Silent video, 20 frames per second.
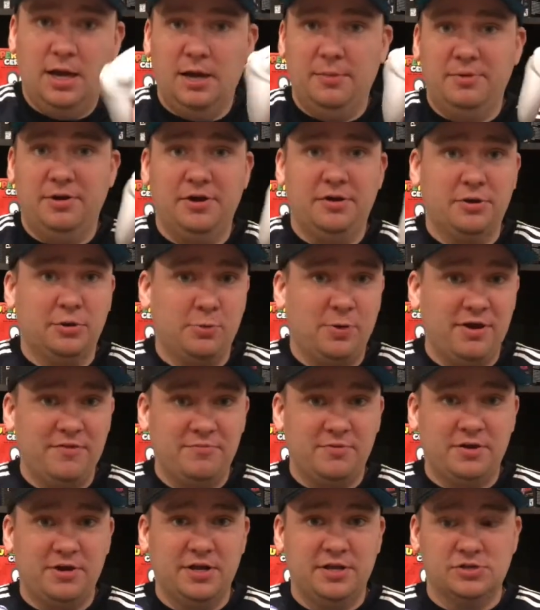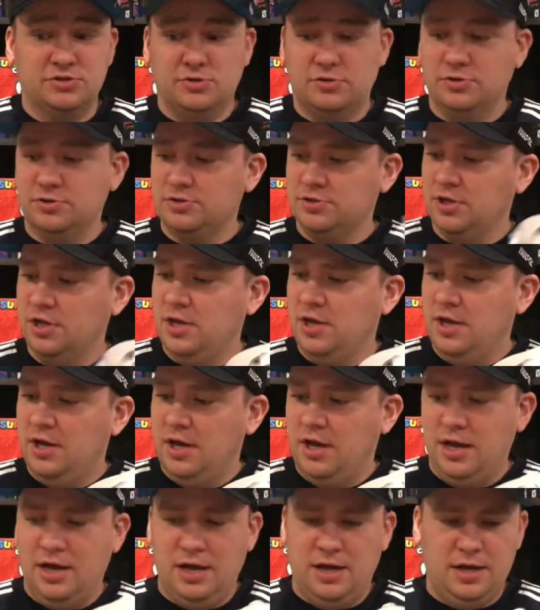But here are the Wavebird controllers.
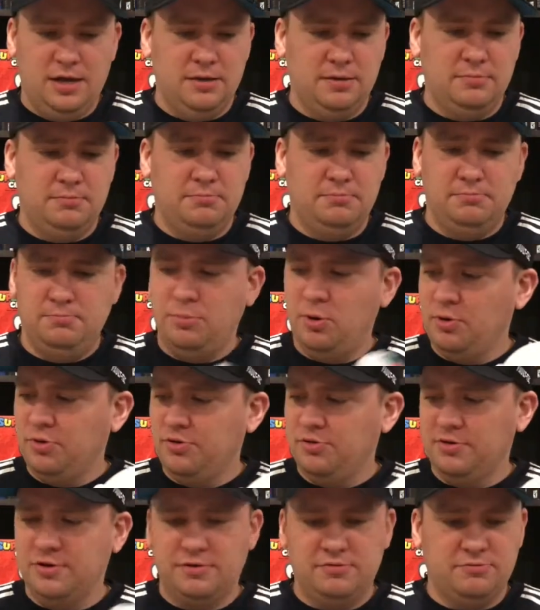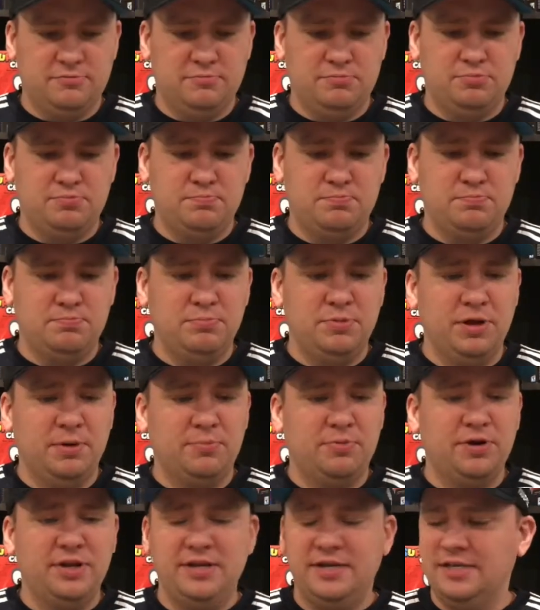Both are in
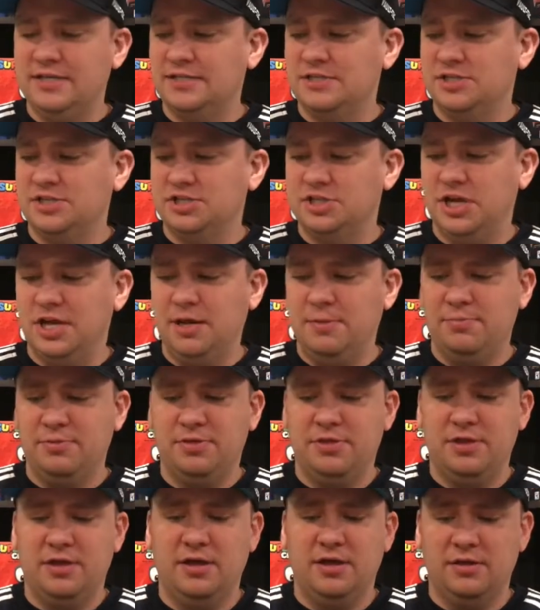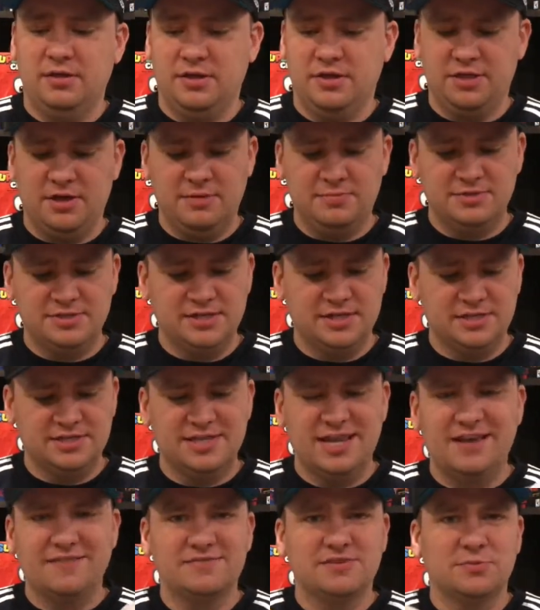pretty decent shape. The thumbsticks
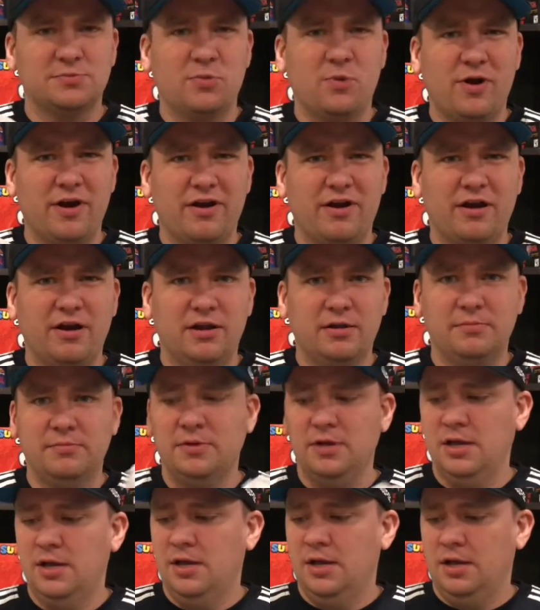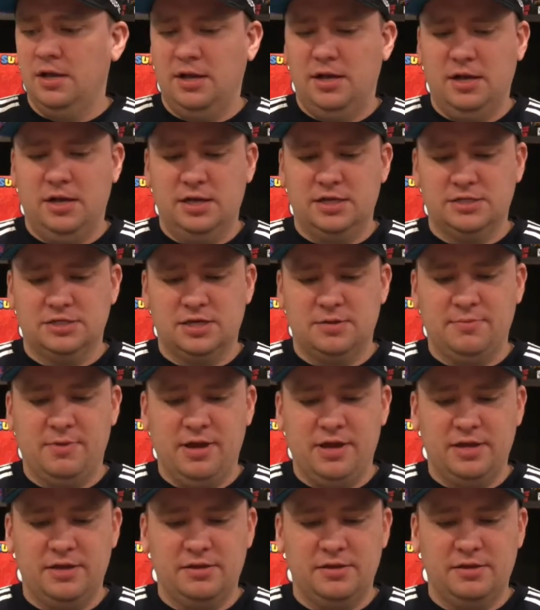have some wear on them, so I
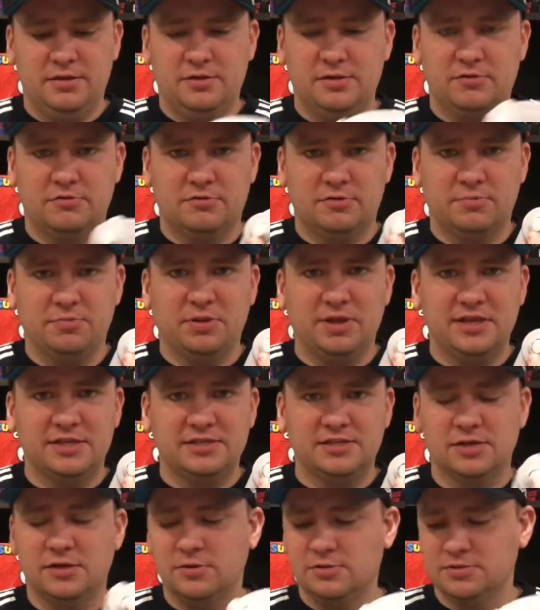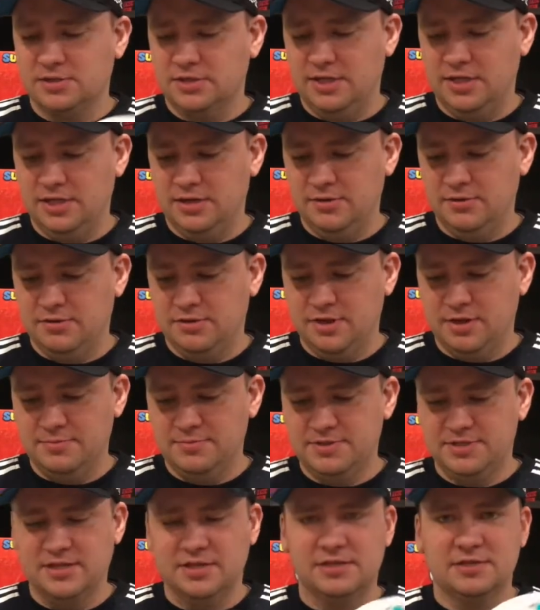might replace those and get new
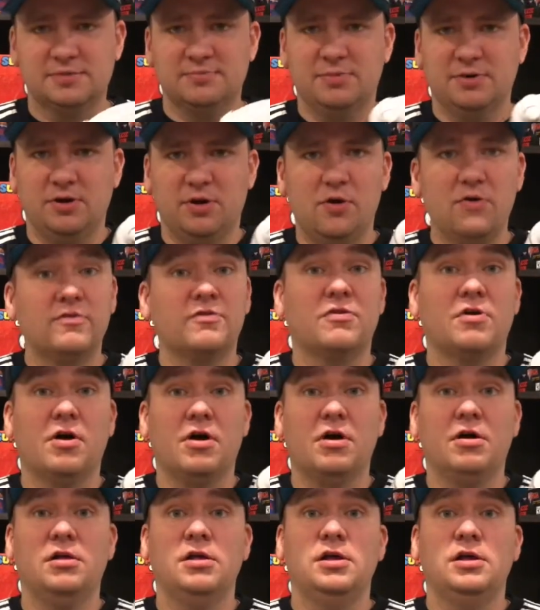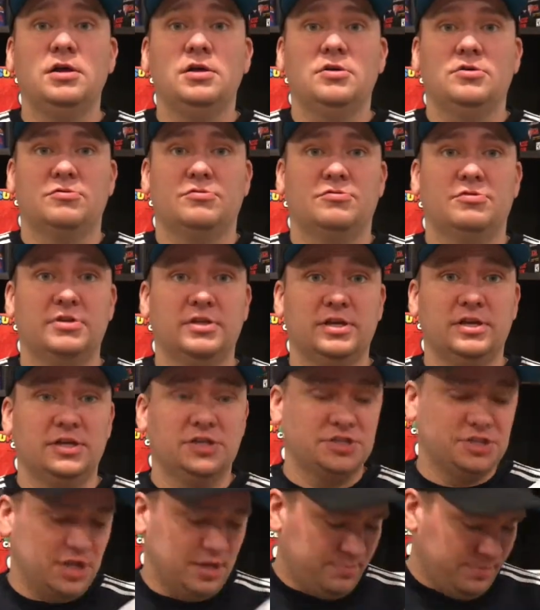thumbsticks, but overall really good
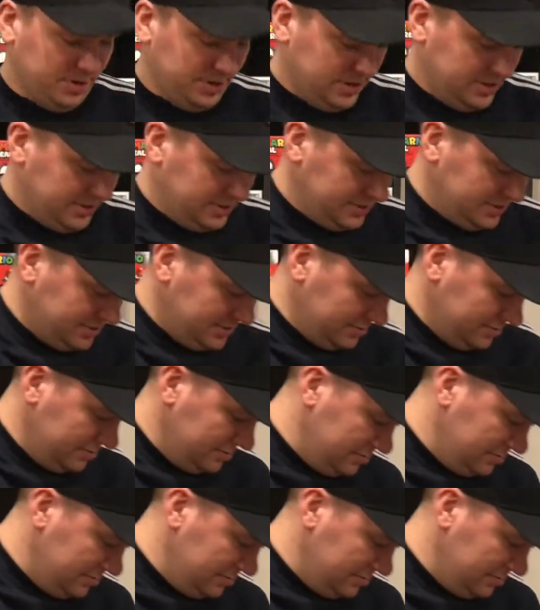shape on these.